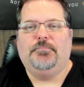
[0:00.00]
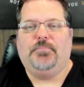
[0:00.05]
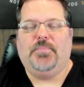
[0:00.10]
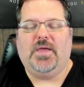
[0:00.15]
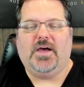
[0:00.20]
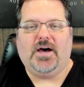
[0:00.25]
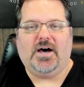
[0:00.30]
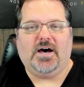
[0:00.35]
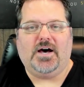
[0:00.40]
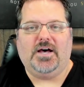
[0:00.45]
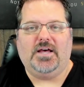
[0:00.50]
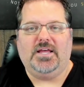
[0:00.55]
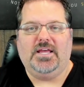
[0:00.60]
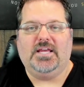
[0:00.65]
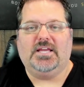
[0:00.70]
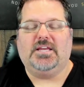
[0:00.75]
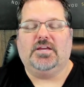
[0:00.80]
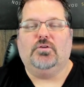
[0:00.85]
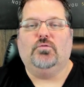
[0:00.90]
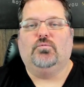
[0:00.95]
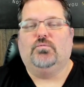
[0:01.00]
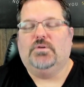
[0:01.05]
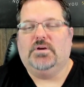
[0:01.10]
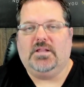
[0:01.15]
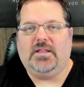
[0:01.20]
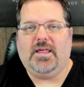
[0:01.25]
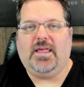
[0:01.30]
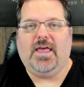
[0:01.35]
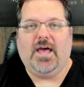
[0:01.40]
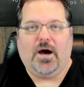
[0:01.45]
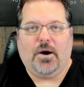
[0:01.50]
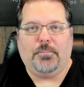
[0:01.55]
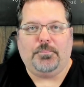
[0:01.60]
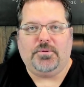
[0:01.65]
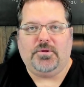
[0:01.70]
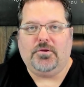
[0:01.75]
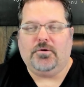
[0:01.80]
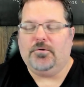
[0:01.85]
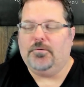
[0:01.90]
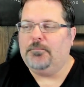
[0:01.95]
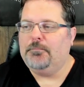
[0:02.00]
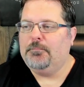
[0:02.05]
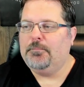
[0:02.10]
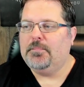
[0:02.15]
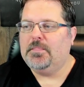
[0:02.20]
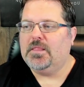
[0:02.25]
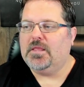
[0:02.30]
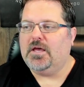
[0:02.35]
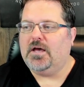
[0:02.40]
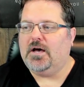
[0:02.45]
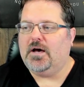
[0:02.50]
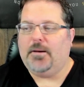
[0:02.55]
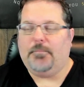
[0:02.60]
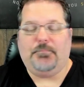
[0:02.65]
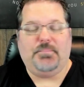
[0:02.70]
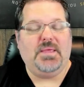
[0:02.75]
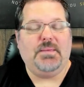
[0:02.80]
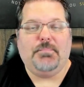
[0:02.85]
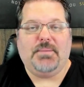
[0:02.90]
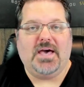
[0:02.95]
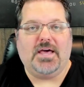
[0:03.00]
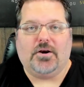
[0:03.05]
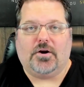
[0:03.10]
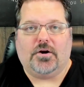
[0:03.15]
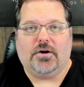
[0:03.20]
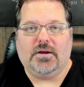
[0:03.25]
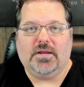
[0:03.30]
it can really help you be better.